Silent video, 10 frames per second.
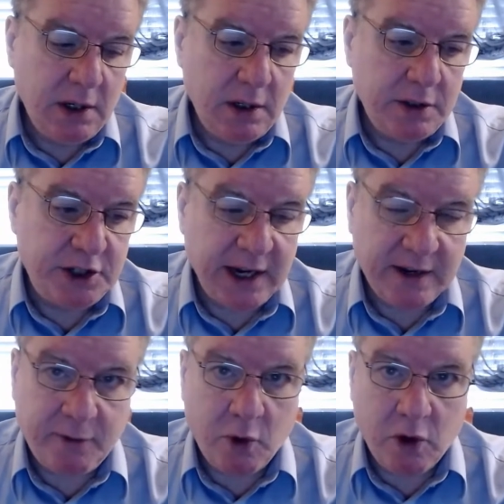Check
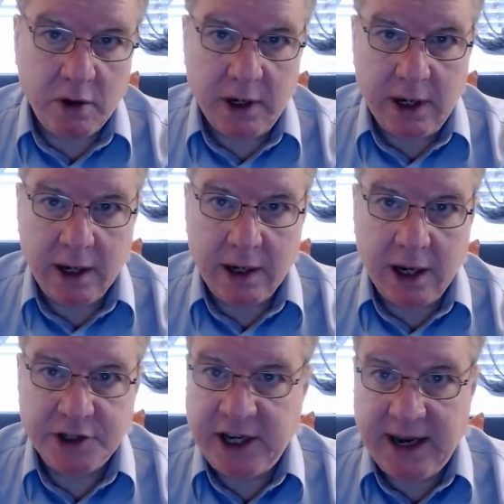for a
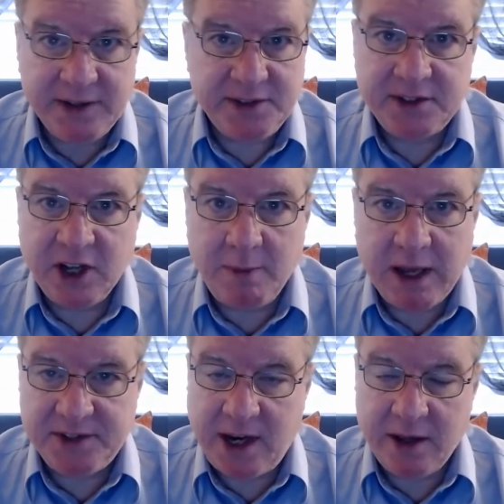chance to tell my
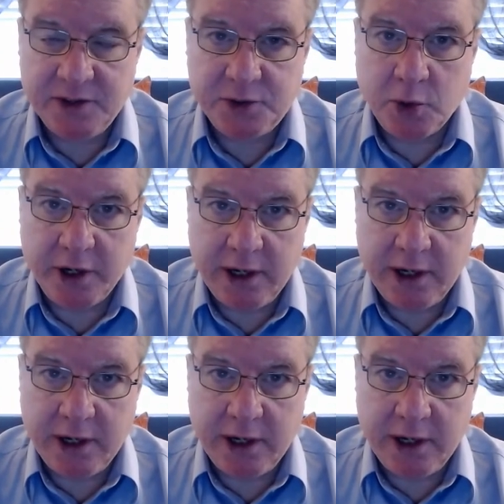side of the story.